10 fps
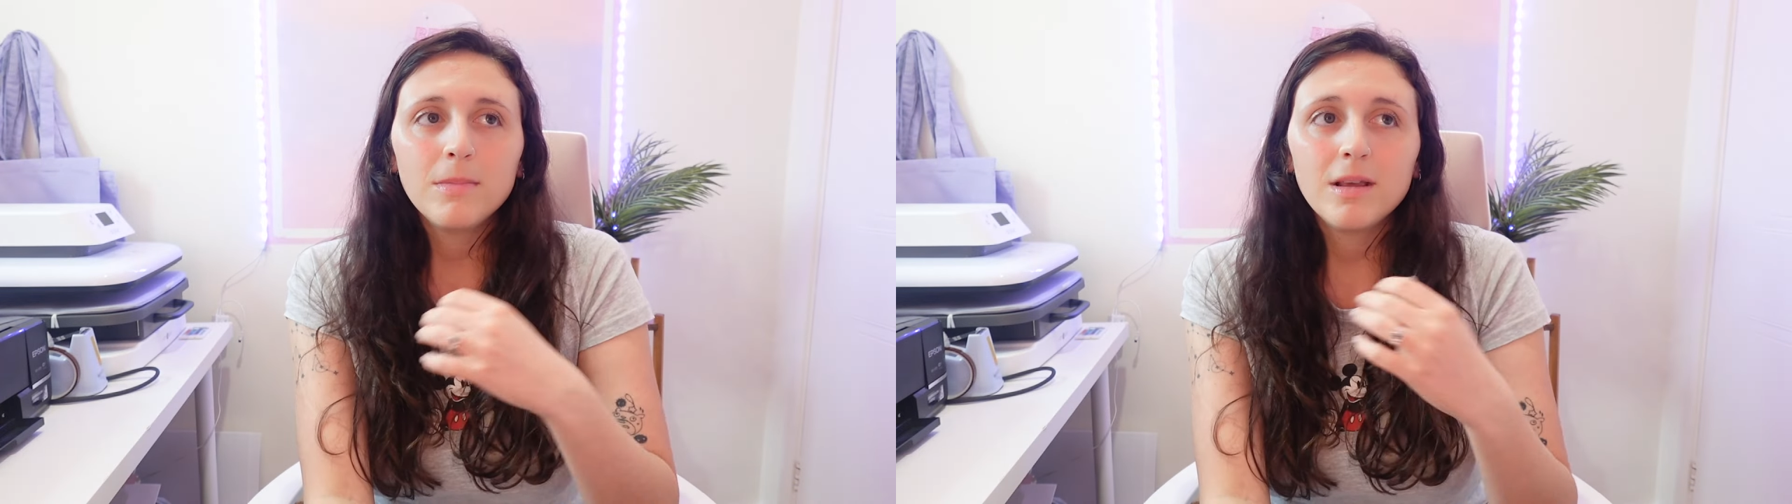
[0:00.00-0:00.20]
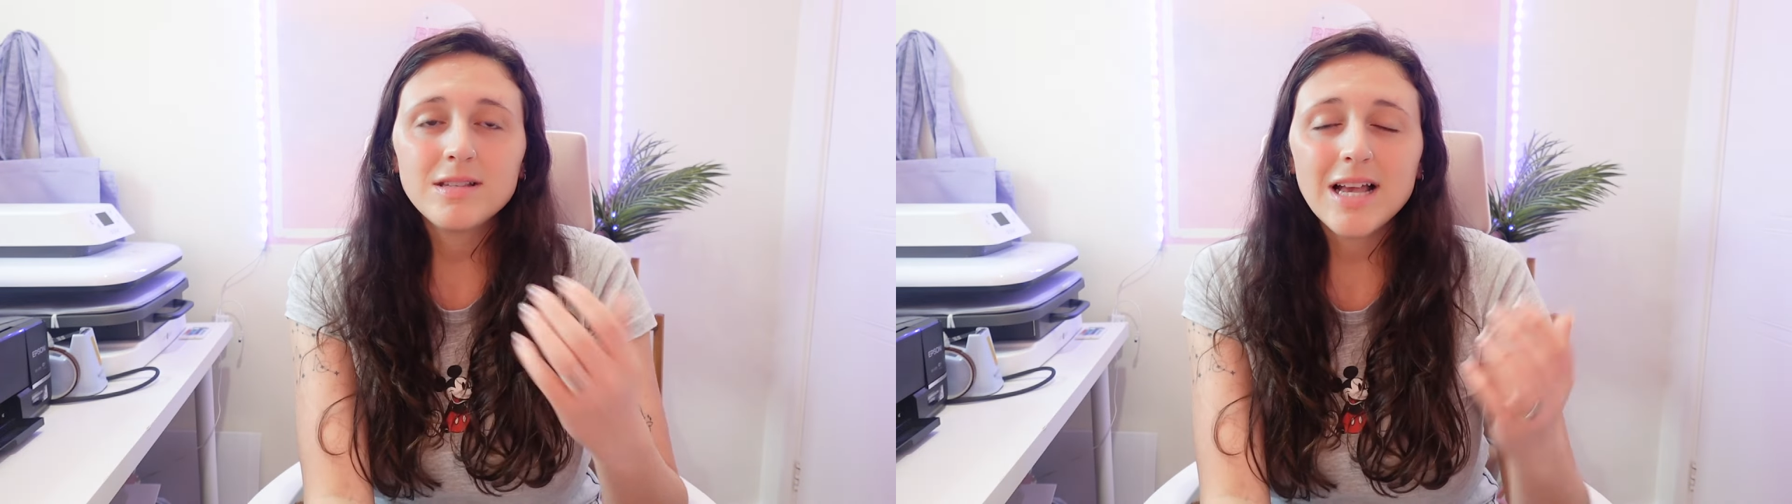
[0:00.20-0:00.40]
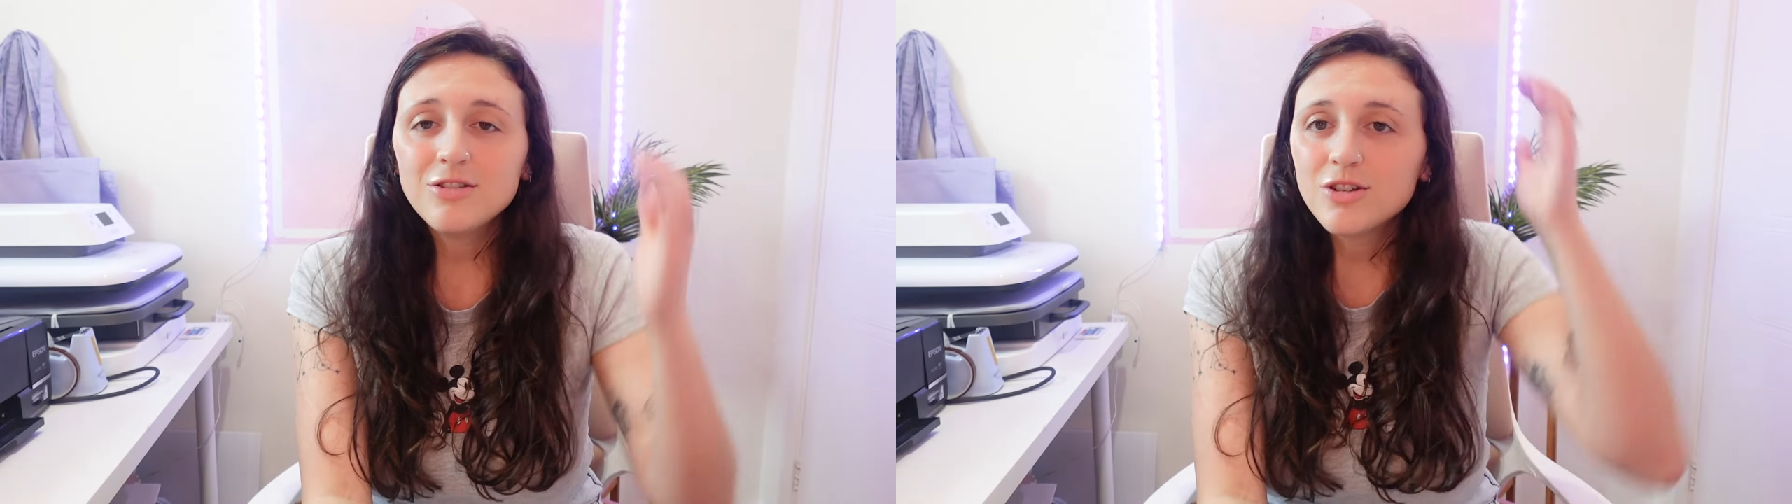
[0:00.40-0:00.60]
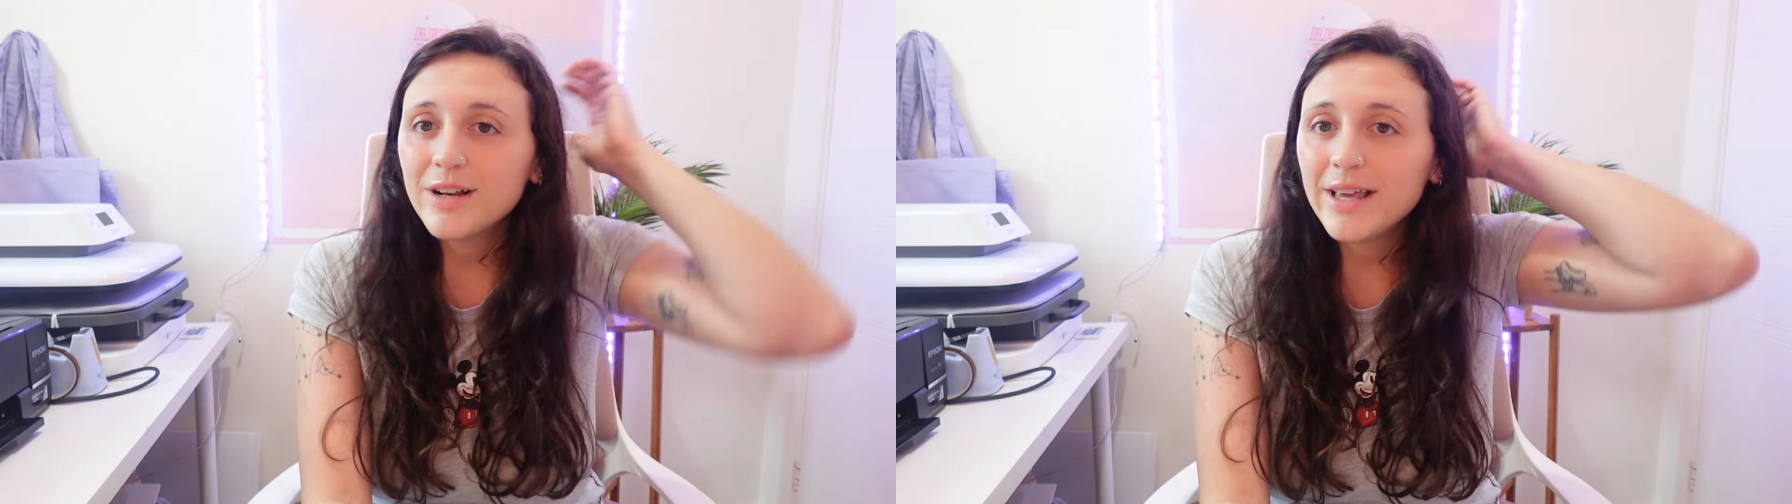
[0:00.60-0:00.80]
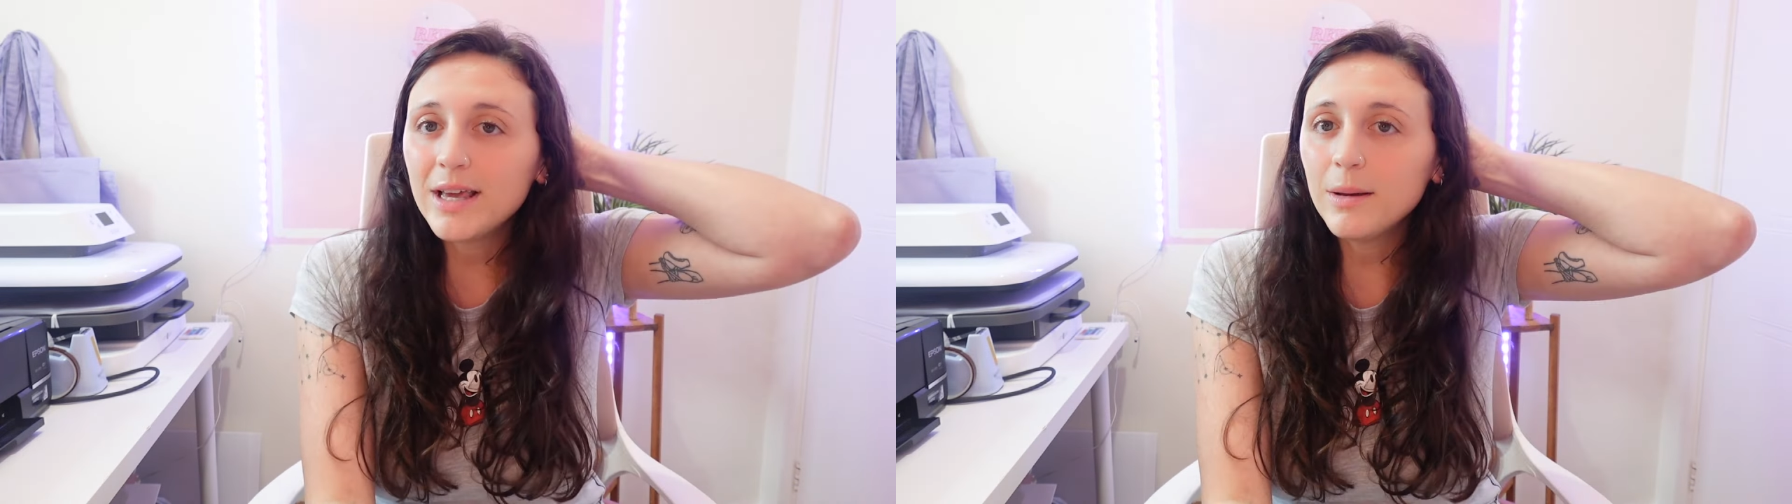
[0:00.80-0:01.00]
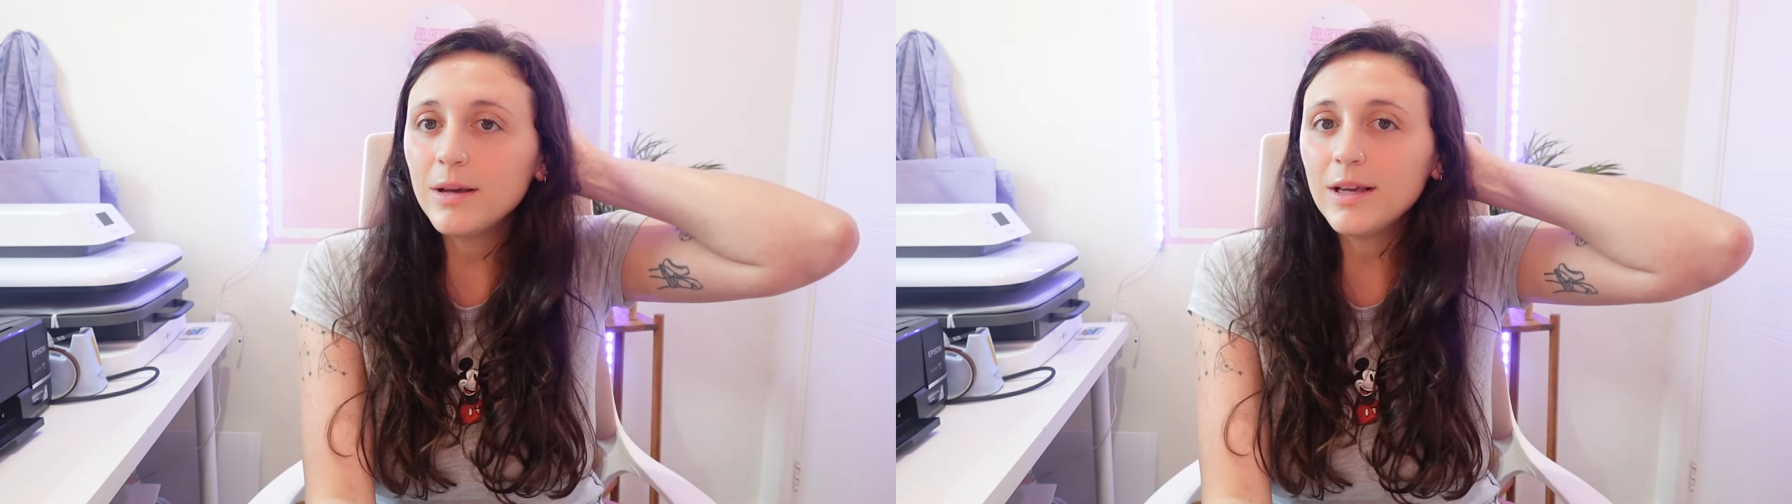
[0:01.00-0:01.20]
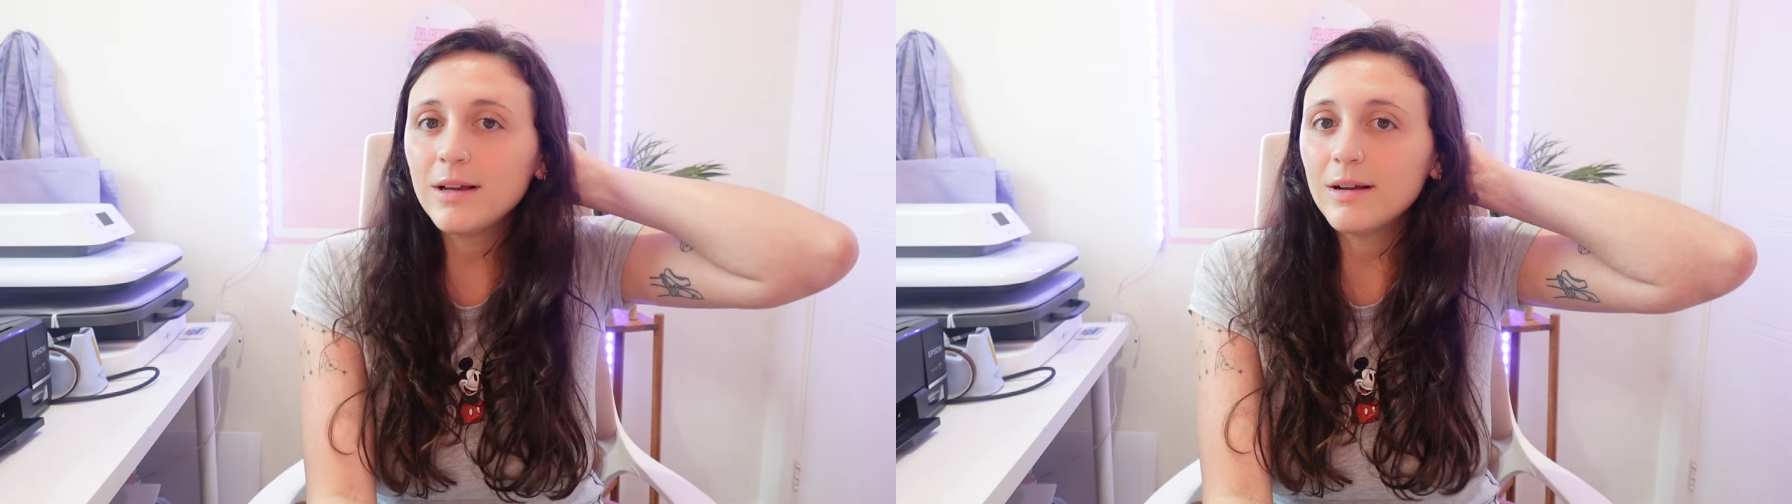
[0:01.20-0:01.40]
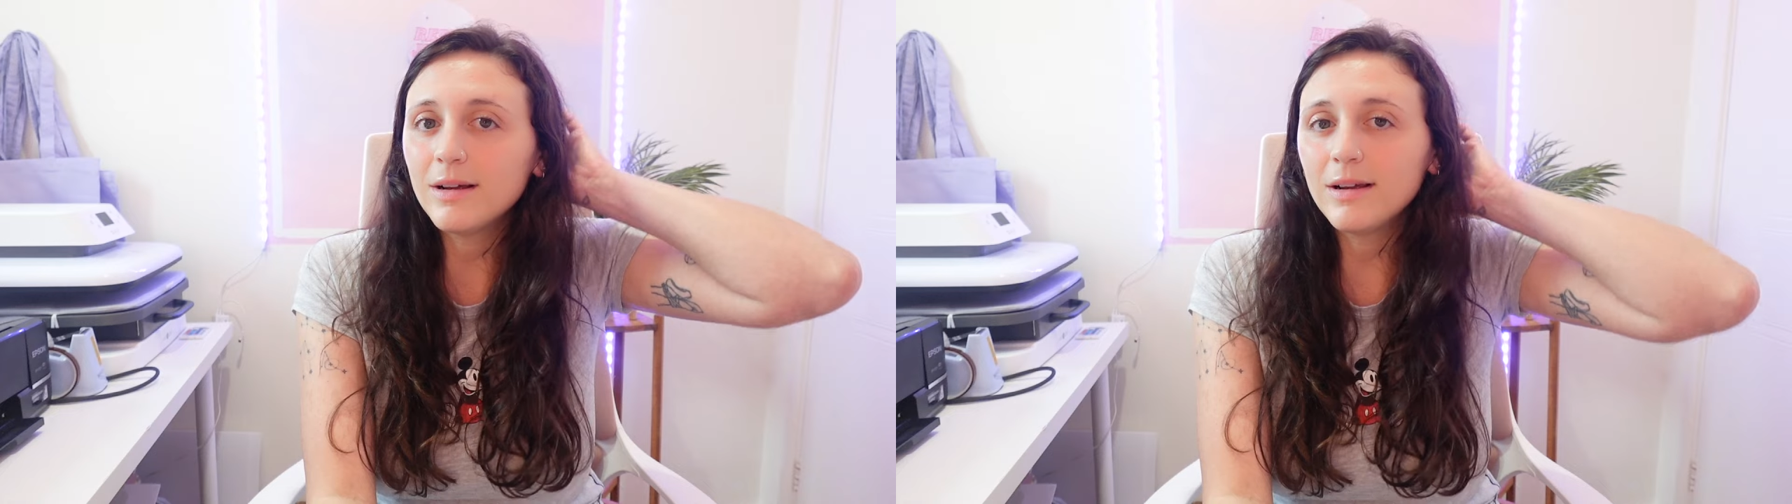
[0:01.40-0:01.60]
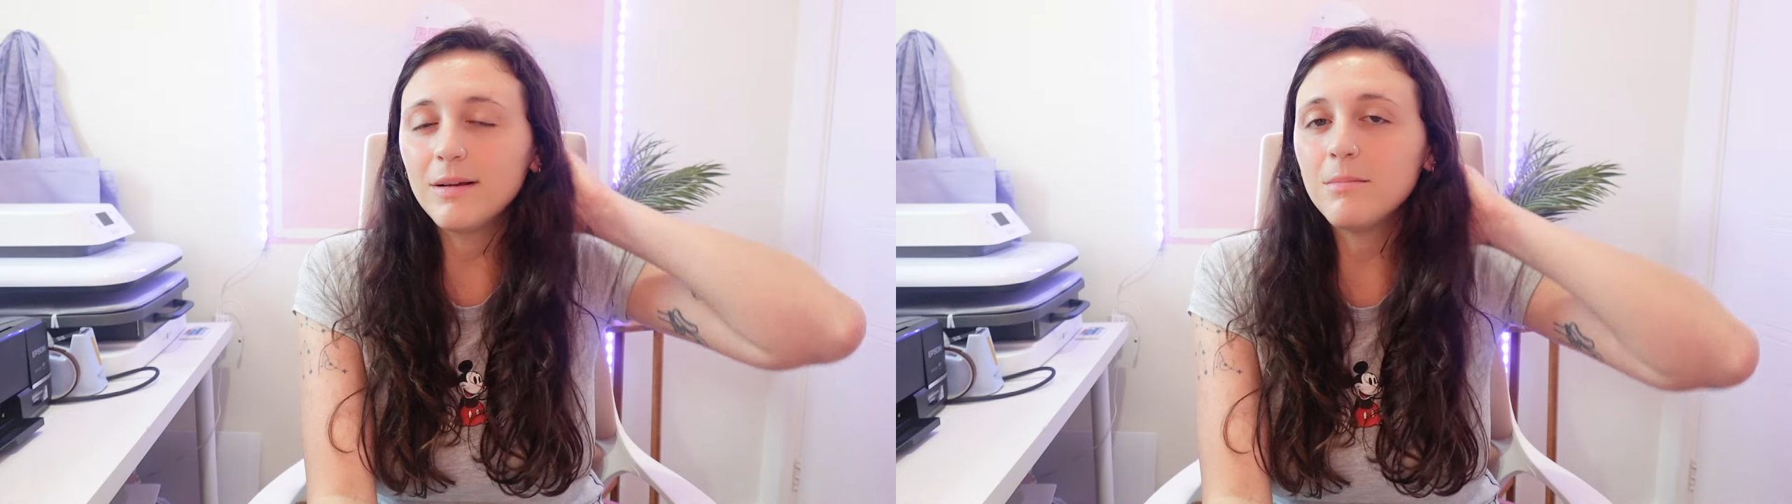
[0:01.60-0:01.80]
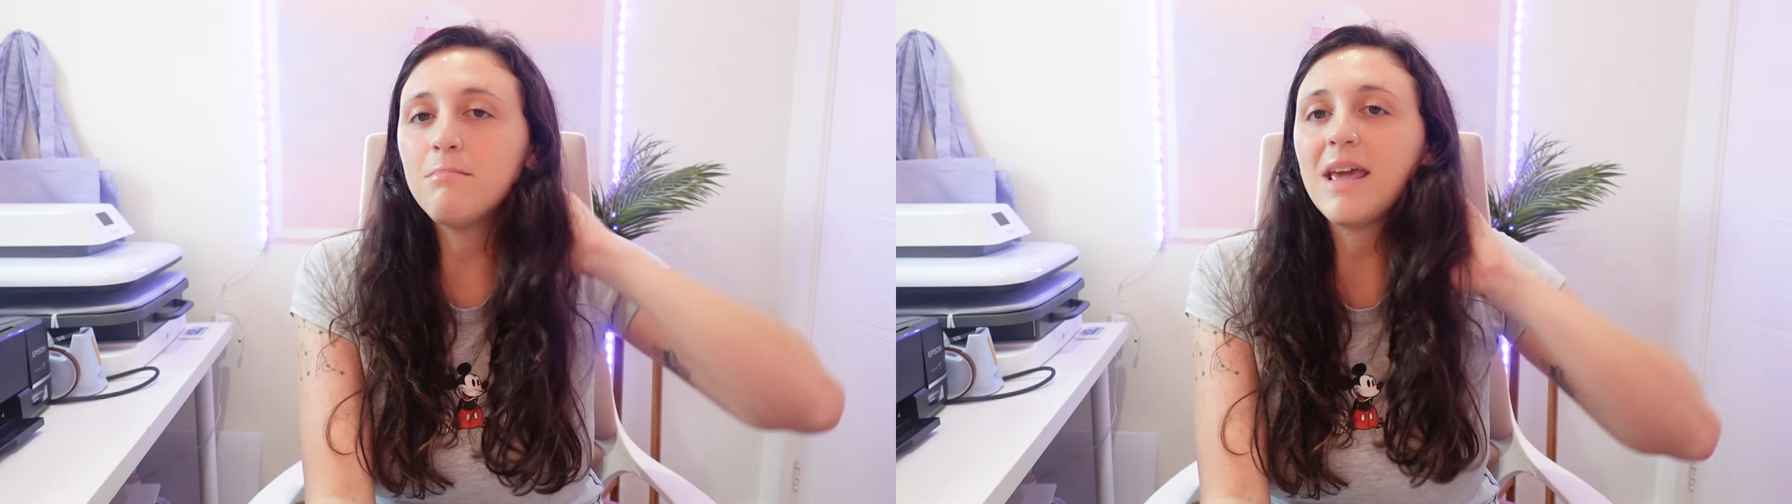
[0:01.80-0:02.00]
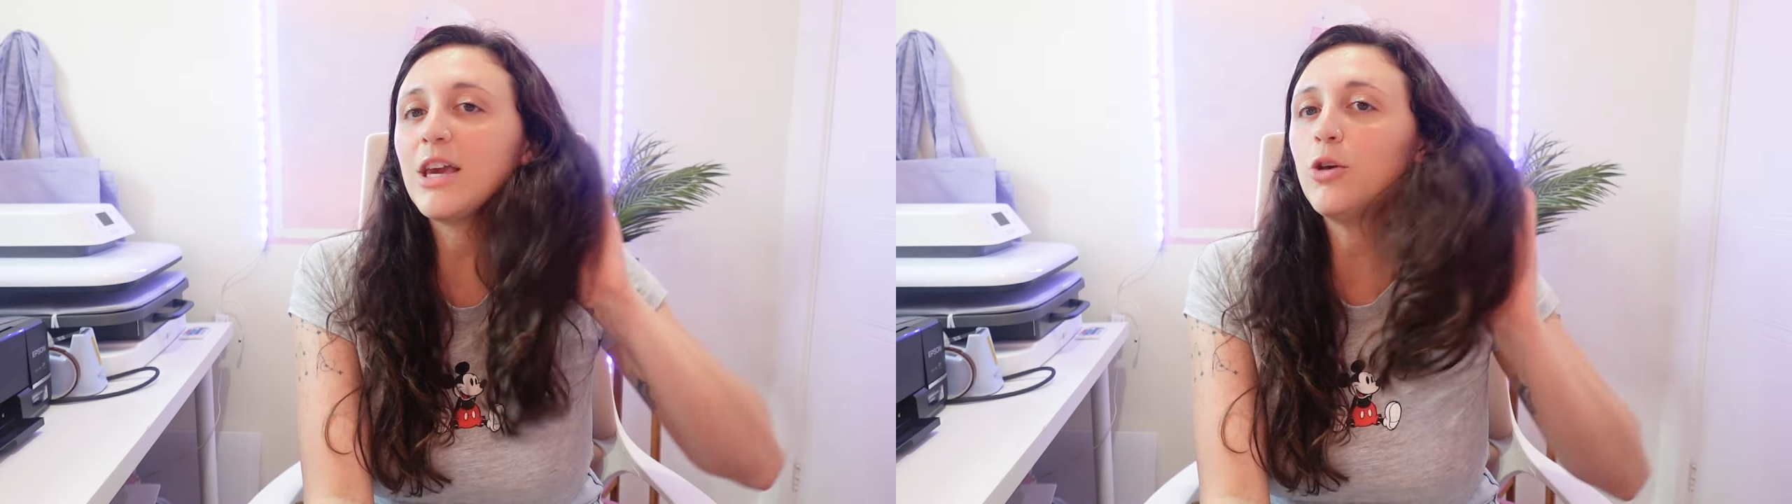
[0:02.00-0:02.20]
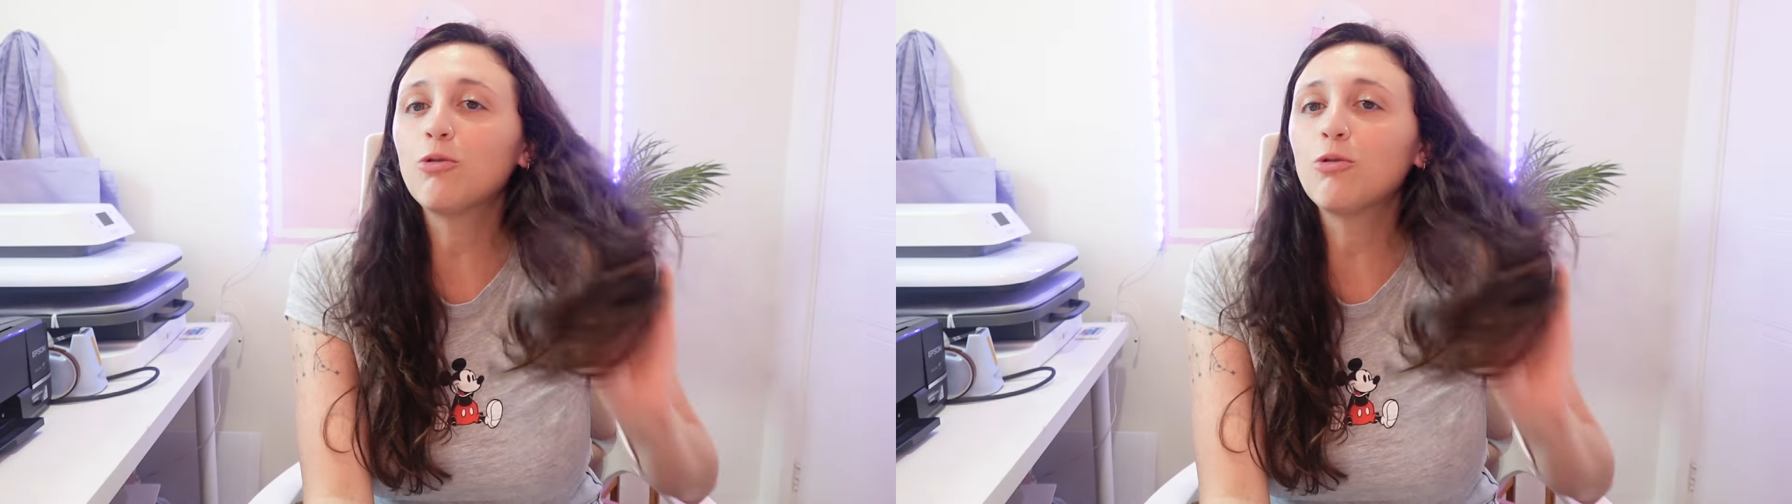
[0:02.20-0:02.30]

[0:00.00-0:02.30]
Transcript: essentially make